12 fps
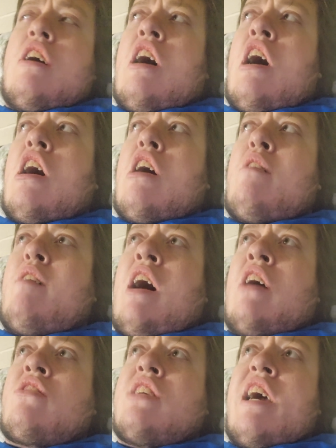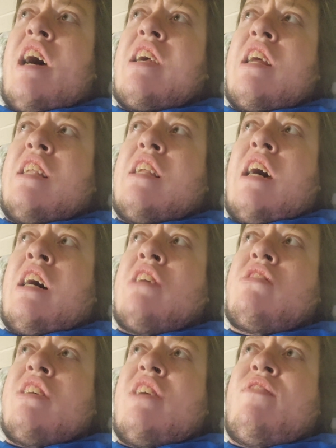Uh, I'll see I can. I'll
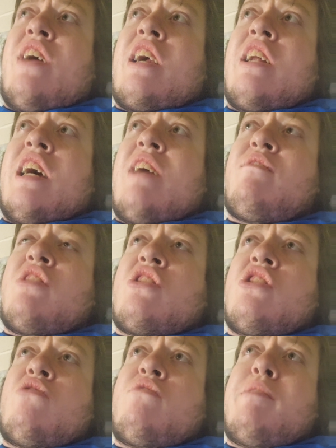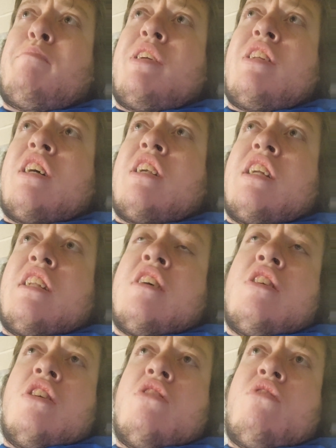see if I can have the surgery be done in
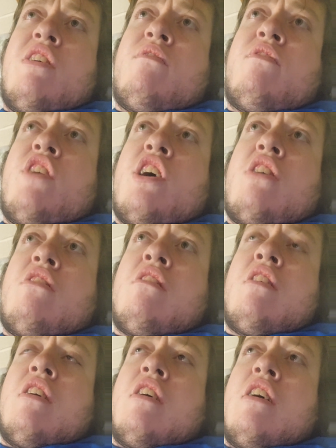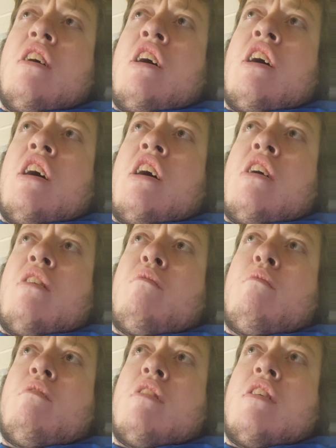Trent Fall,
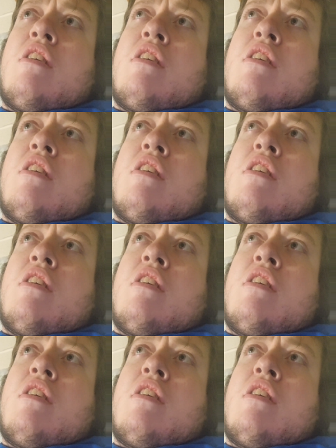um,